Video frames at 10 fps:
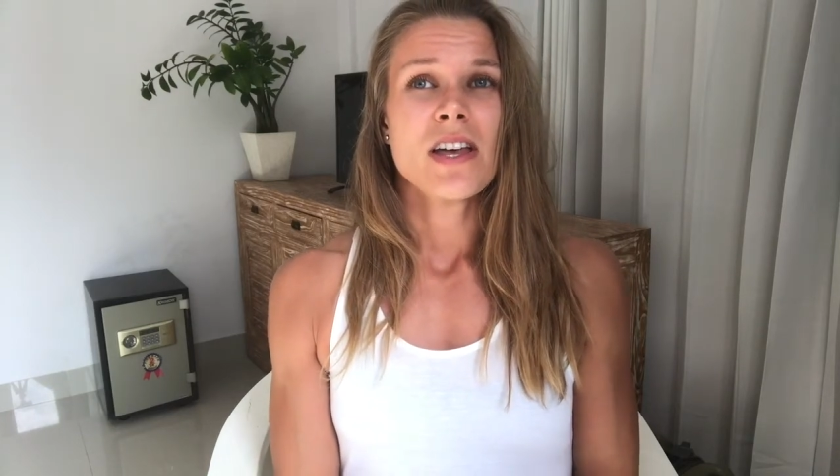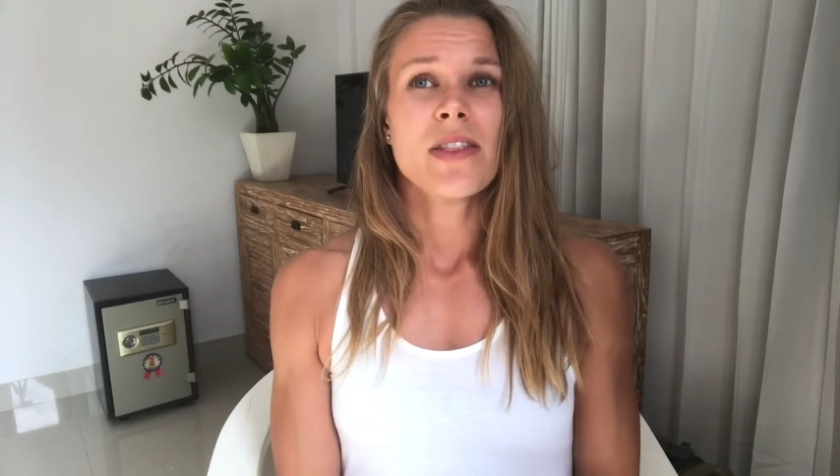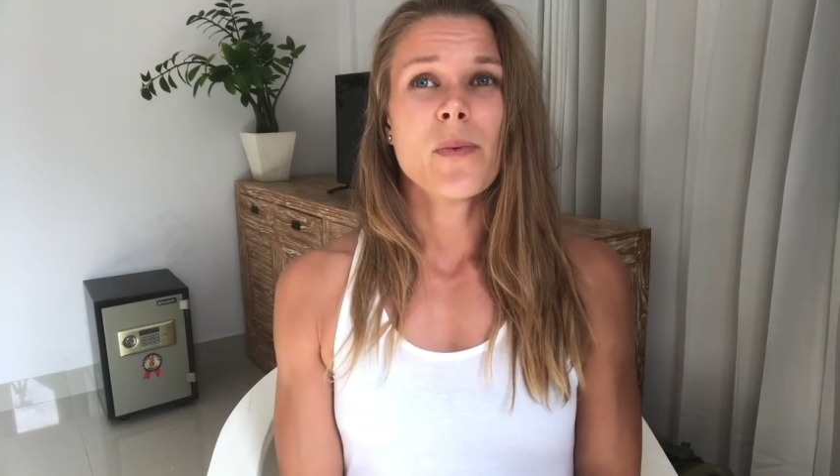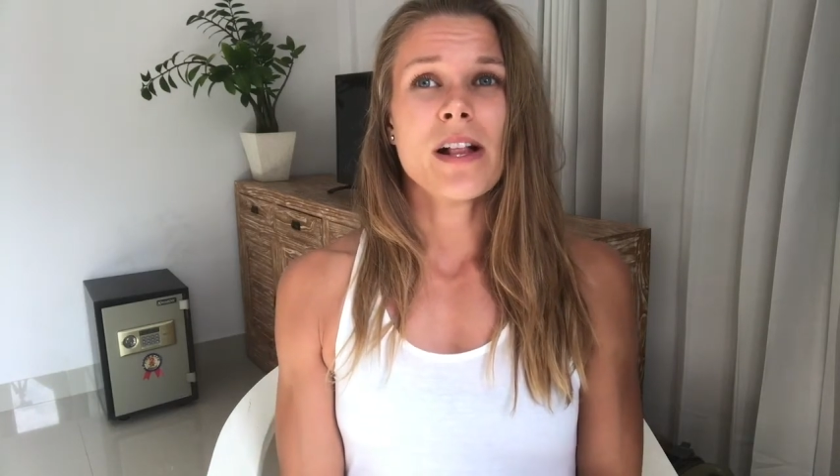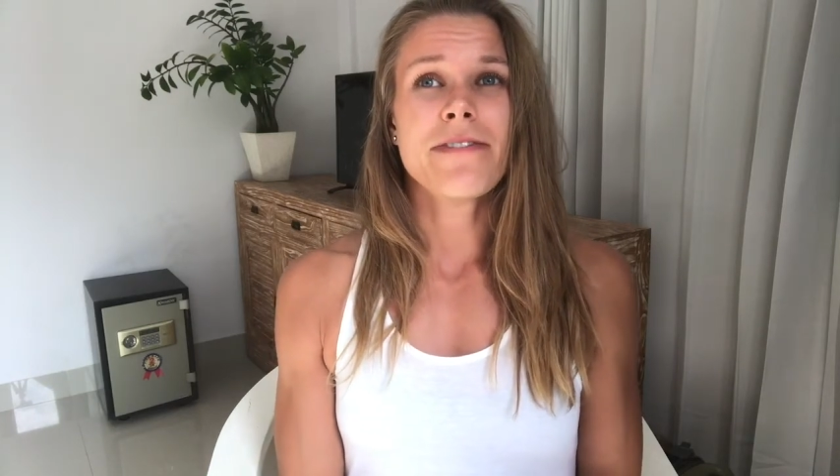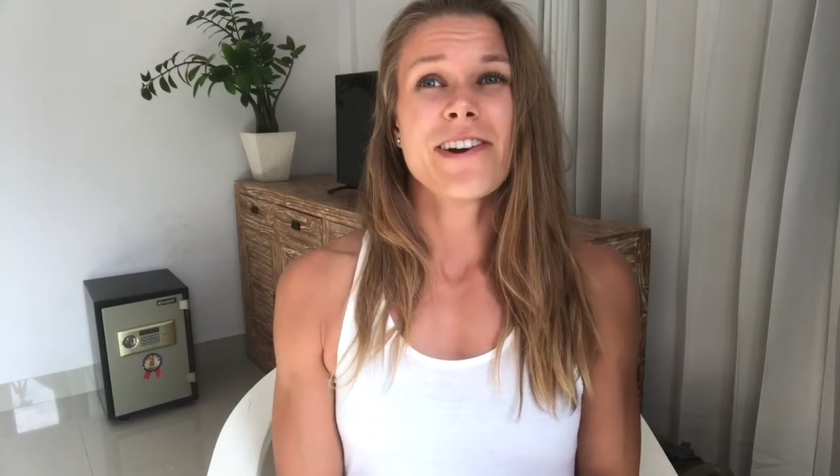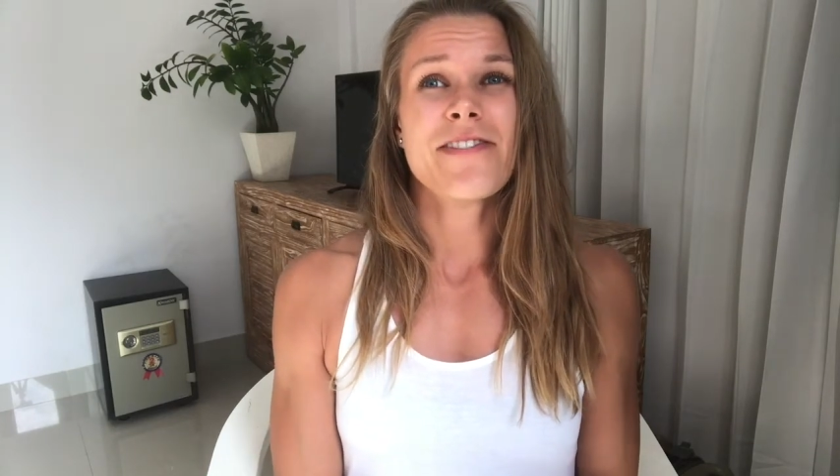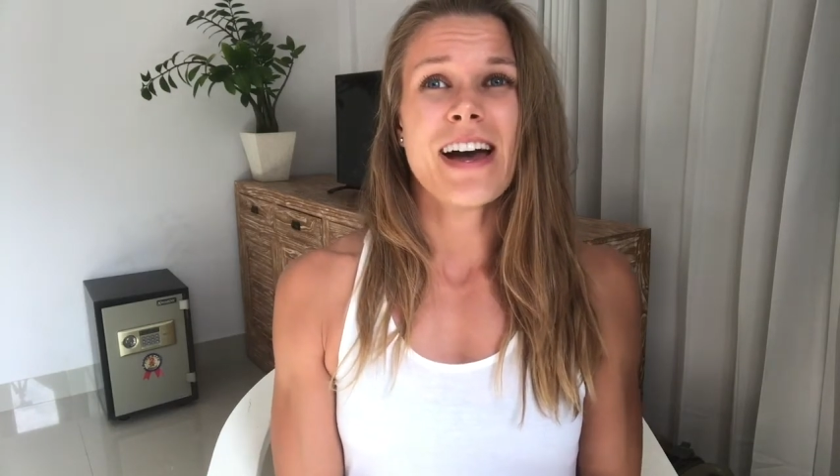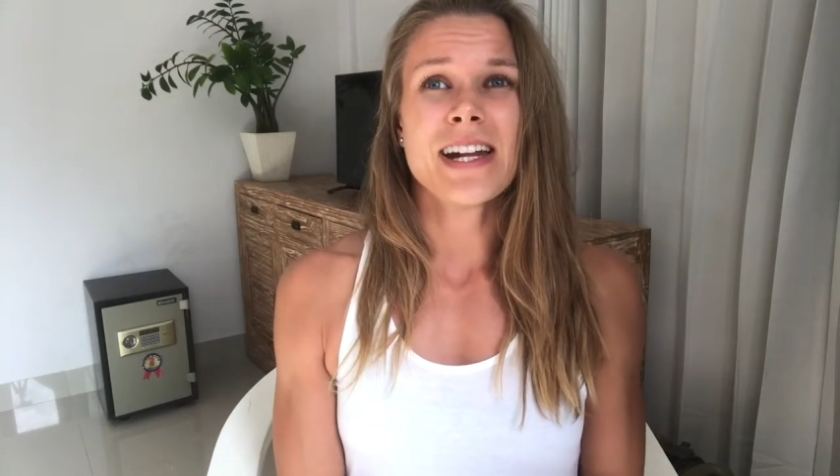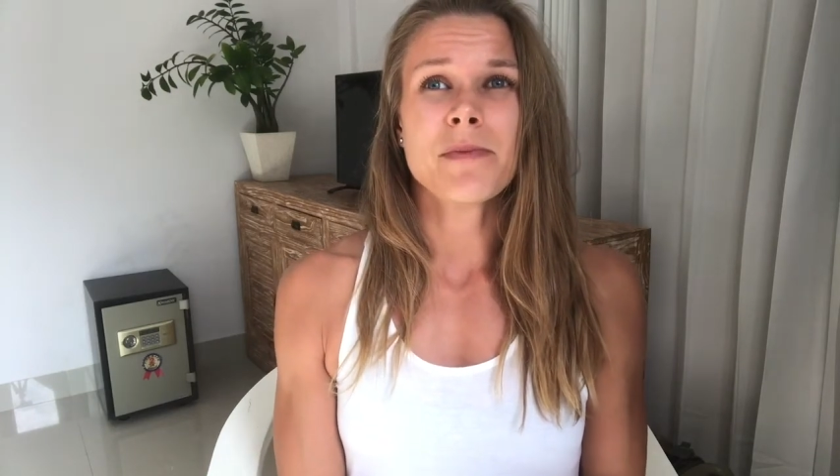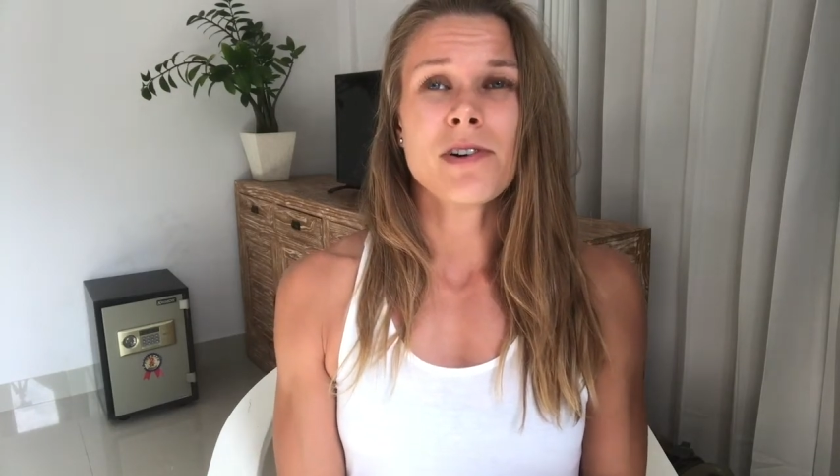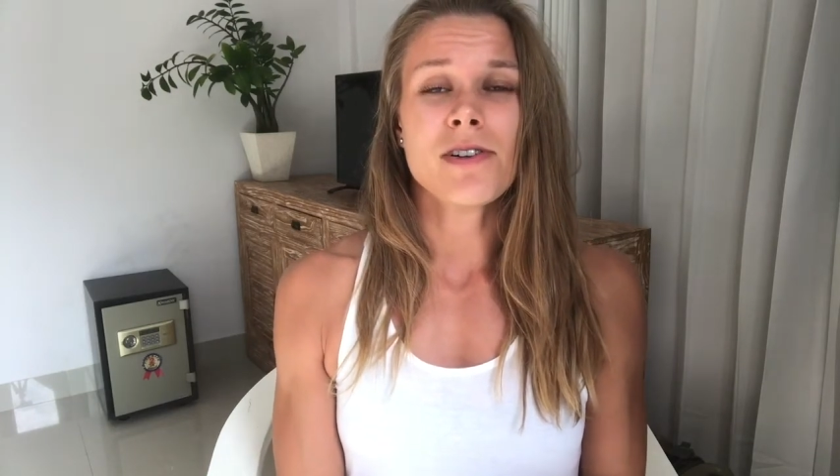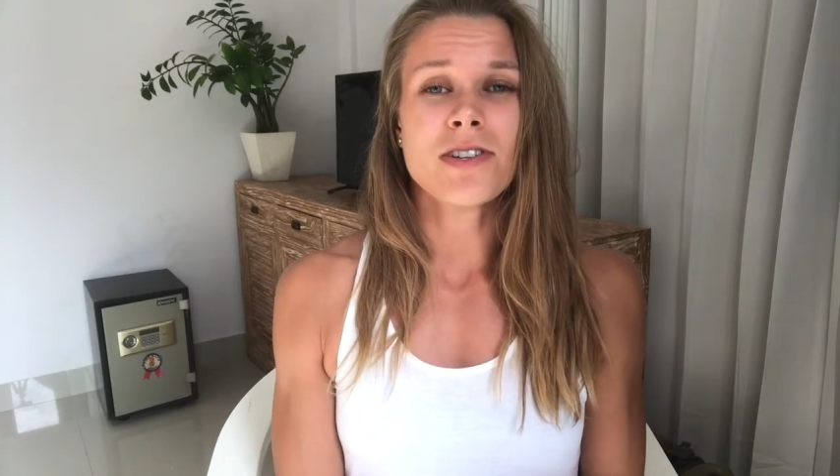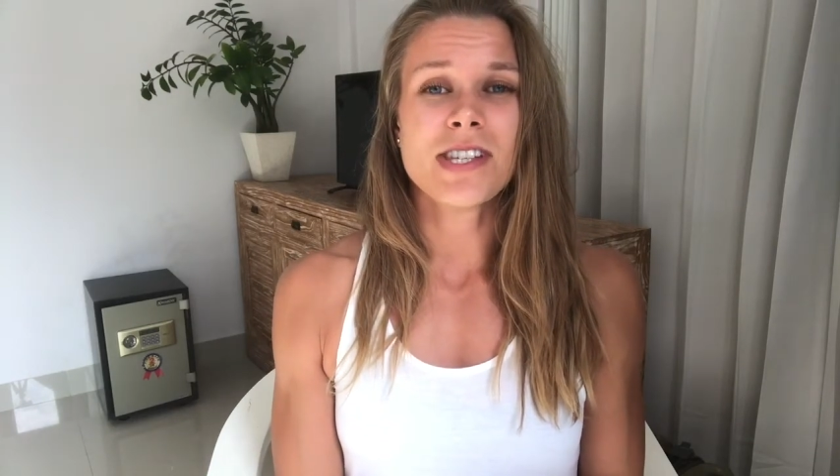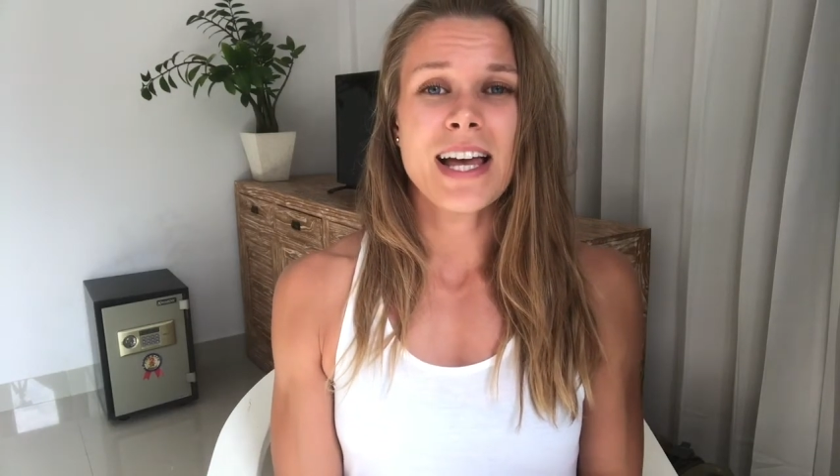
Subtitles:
the welfare of animals,